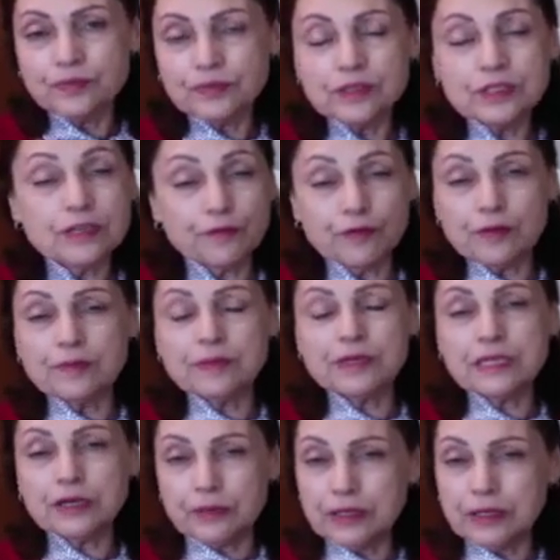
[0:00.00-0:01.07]
different
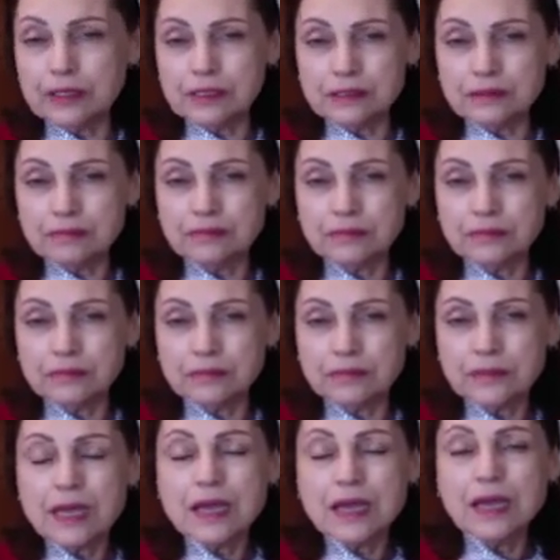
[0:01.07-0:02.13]
materials,
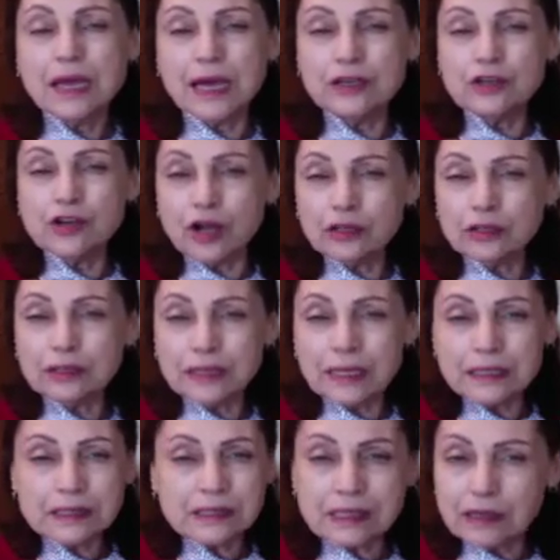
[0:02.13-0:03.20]
and not
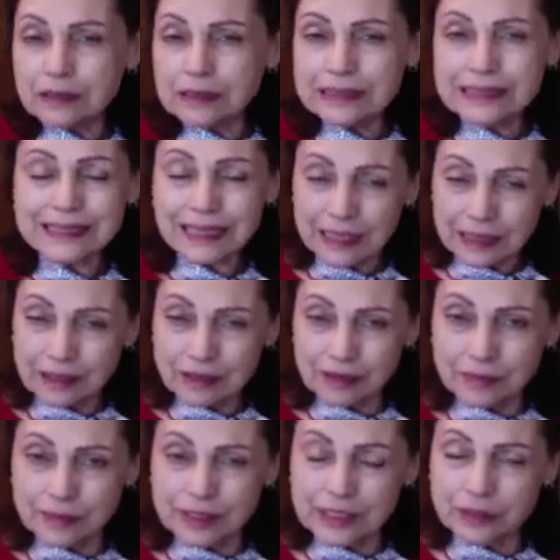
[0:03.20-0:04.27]
necessarily technical
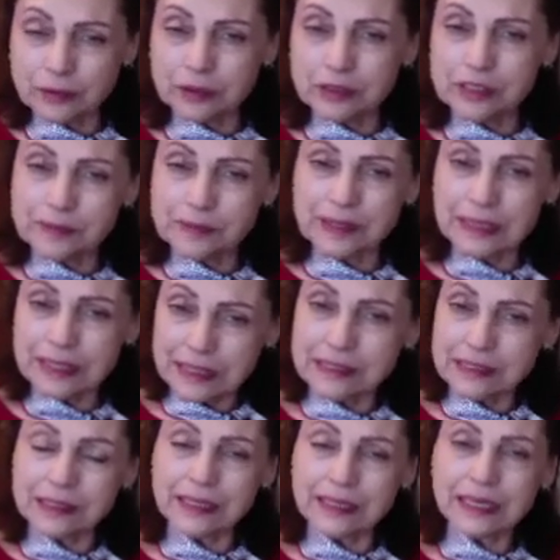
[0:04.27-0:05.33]
materials, but
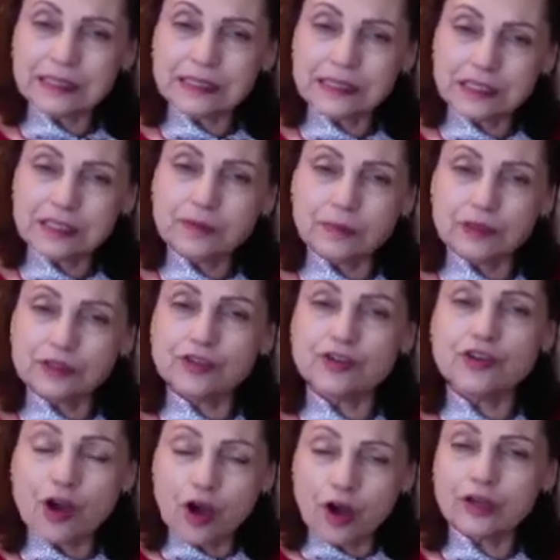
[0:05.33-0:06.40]
easily accessible to
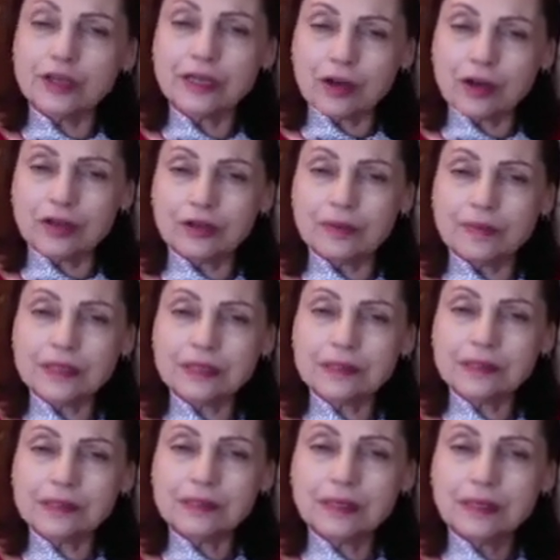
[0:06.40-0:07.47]

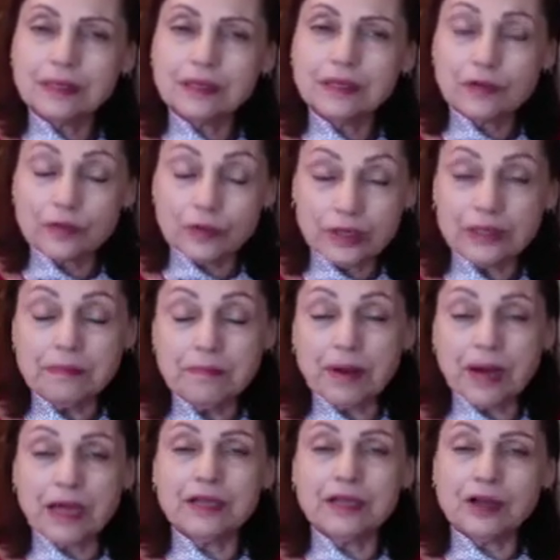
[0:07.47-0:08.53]
non-economists, written
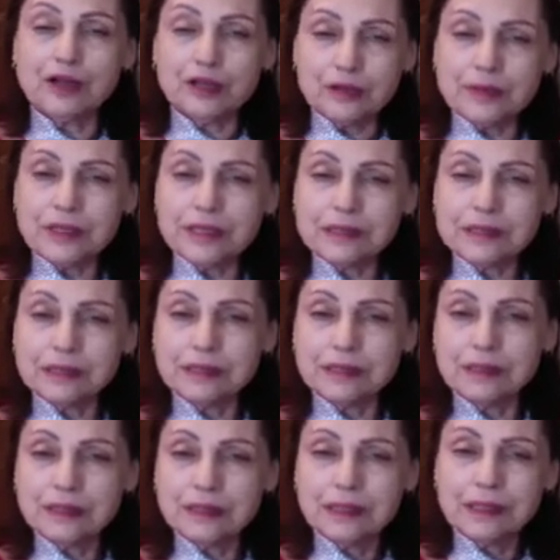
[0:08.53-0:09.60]
by economists,
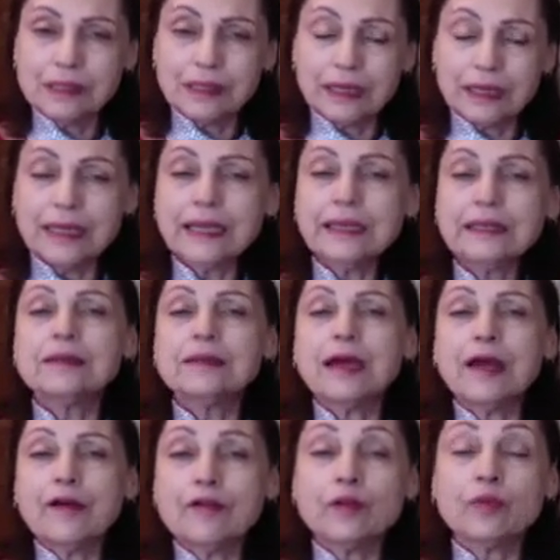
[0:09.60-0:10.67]
like the
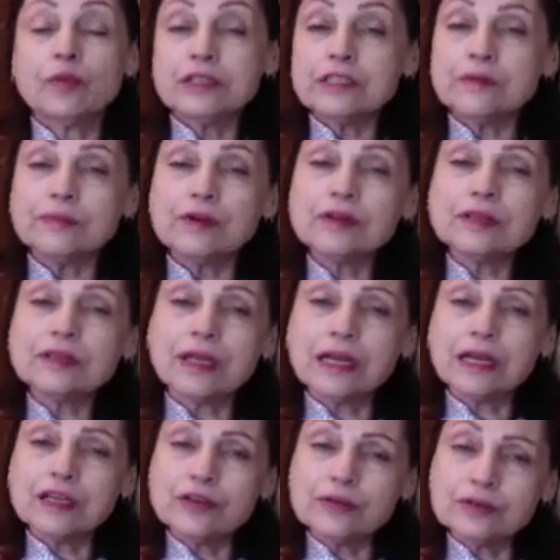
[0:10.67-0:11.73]
Harold Winter book that I
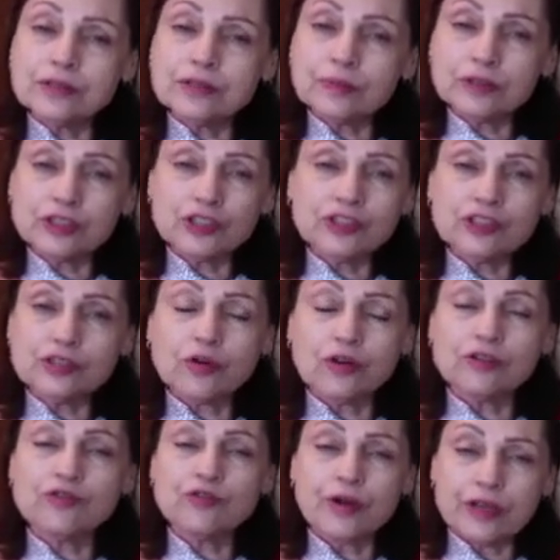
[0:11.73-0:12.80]
use, which is
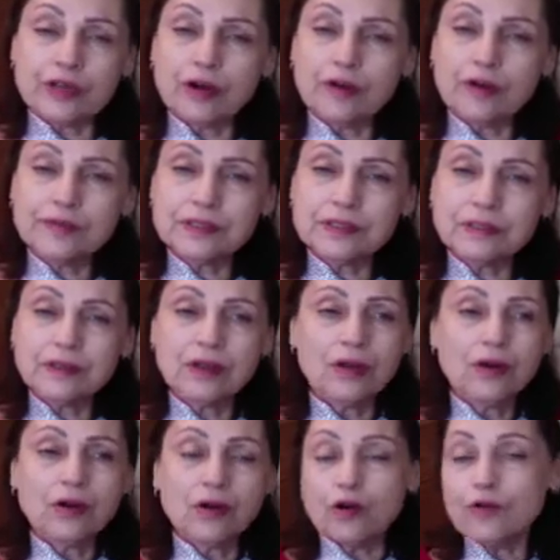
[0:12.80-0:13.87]
called Trade-Offs,
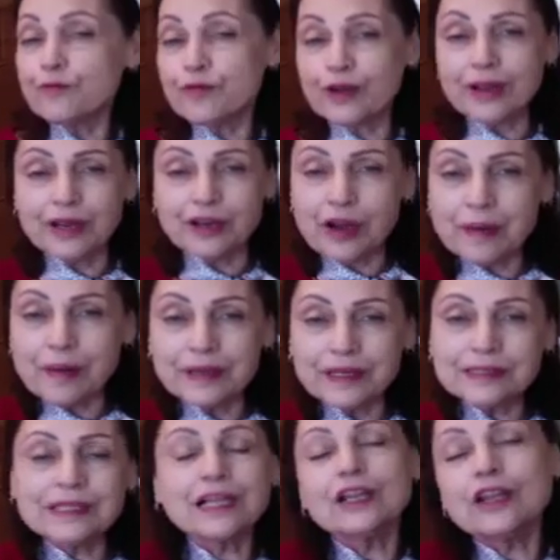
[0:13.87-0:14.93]
or
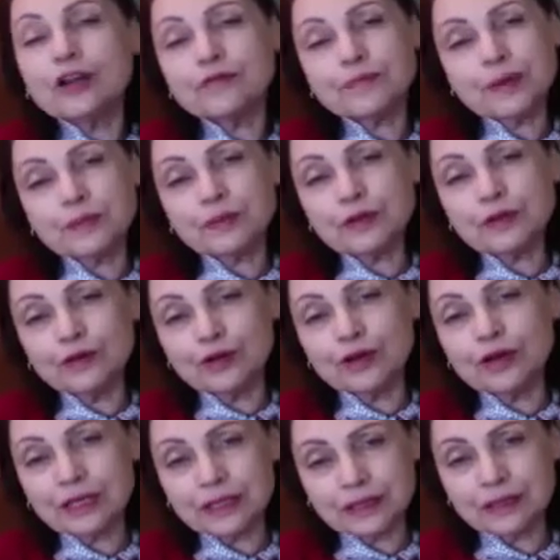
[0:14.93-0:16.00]
Freakonomics. There are a lot of people who
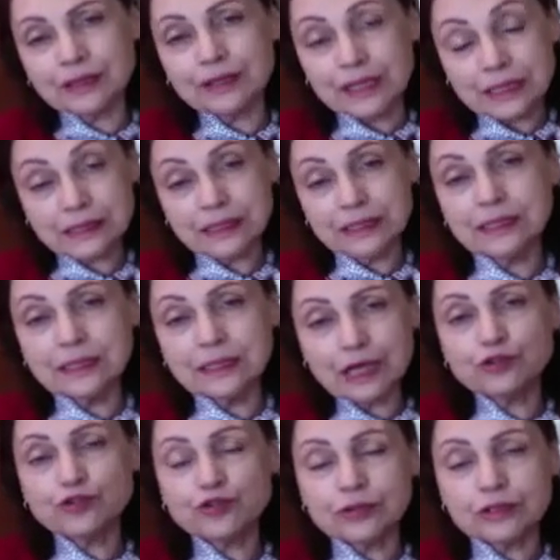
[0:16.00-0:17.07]
look at this in a
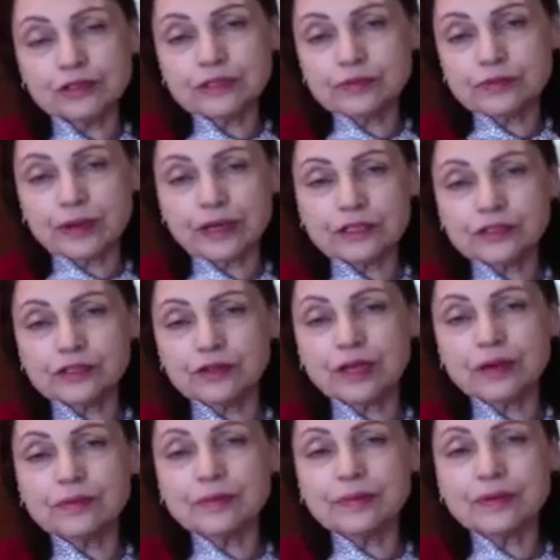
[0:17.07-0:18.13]
naturalist way. So
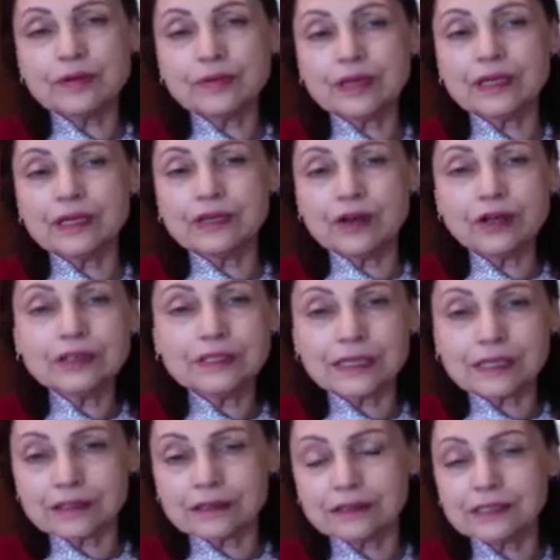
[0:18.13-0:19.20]
they will be reading
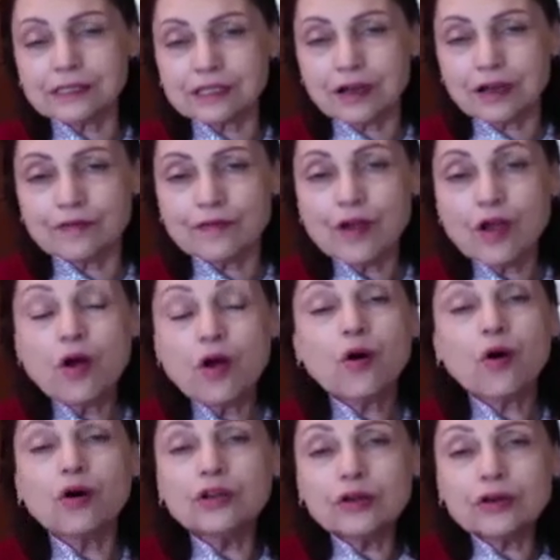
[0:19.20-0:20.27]
non-technical stuff,
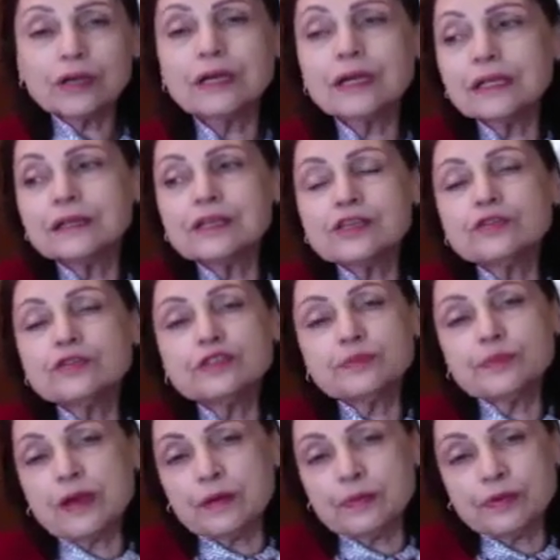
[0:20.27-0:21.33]
or looking at the
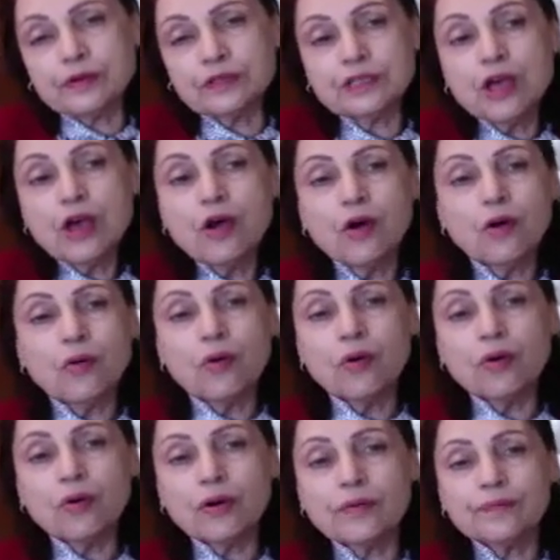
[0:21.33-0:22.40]
newspapers,
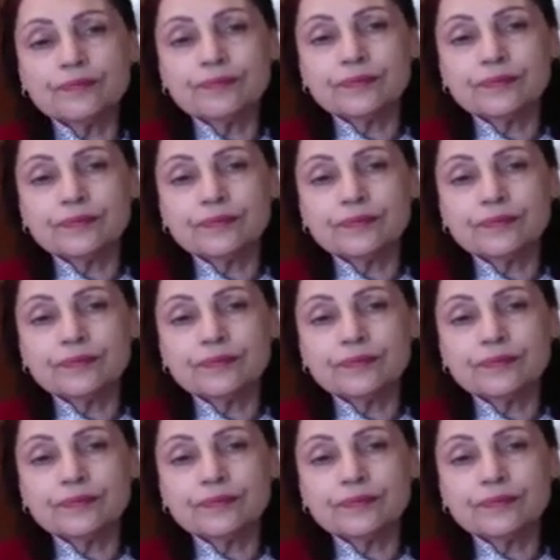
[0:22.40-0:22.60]
or